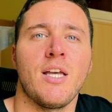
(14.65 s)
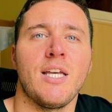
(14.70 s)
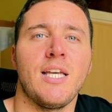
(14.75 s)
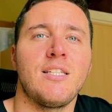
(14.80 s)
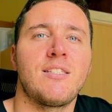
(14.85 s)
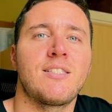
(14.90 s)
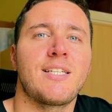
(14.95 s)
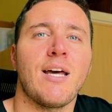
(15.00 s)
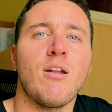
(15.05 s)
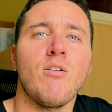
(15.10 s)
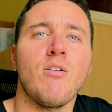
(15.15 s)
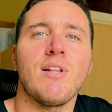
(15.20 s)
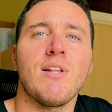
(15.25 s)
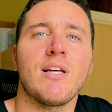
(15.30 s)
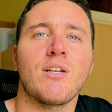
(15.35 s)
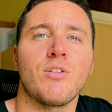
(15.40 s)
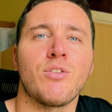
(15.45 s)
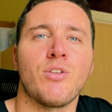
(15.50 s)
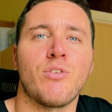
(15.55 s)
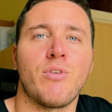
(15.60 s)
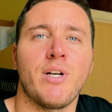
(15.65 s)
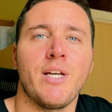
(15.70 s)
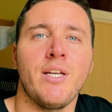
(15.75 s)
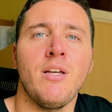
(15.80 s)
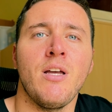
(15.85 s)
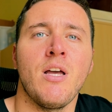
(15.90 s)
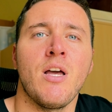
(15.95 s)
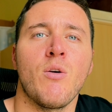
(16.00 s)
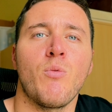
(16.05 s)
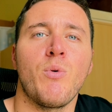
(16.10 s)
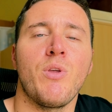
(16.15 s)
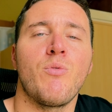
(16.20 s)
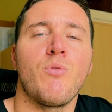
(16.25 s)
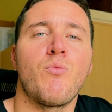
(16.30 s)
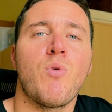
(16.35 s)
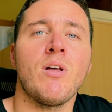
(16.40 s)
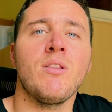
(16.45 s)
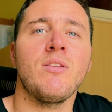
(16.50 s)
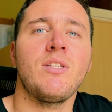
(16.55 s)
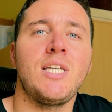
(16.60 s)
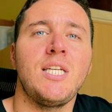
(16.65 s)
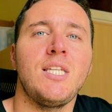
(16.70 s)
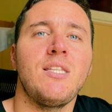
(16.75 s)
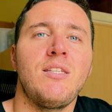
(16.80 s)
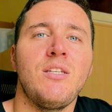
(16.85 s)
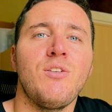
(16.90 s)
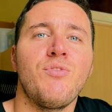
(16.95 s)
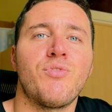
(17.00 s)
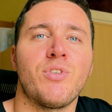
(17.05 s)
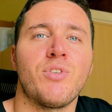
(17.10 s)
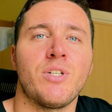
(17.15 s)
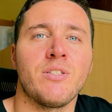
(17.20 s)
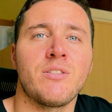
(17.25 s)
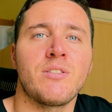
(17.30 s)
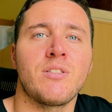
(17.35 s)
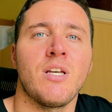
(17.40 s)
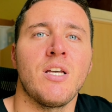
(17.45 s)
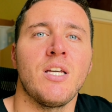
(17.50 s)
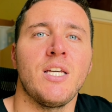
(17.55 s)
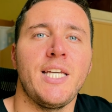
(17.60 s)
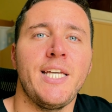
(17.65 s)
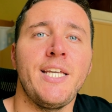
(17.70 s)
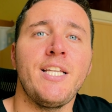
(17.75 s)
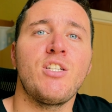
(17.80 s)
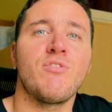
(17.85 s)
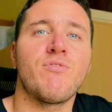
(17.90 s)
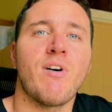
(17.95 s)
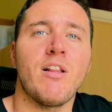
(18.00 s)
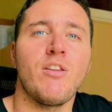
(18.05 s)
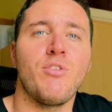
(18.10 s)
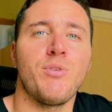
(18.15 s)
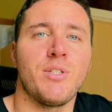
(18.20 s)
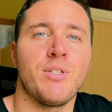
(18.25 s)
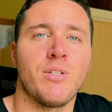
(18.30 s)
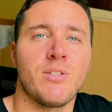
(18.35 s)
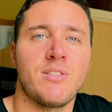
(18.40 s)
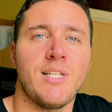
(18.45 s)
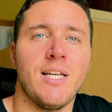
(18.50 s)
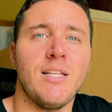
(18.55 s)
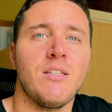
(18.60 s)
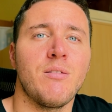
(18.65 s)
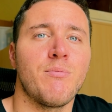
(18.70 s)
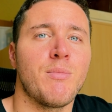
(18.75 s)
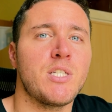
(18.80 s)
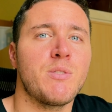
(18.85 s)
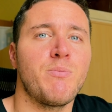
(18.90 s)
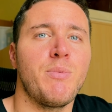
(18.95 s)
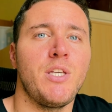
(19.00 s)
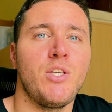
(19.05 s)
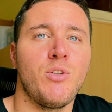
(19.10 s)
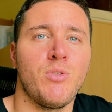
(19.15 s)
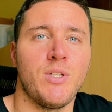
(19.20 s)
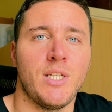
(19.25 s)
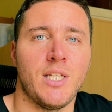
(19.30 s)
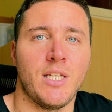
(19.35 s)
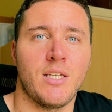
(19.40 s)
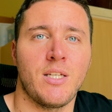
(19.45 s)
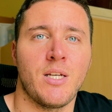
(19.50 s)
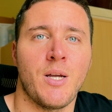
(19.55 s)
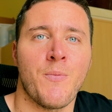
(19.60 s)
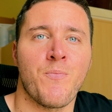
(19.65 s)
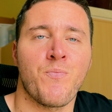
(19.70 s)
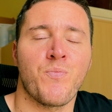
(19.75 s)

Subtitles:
It's kind of like an array with one key difference. Each value in a set must be unique.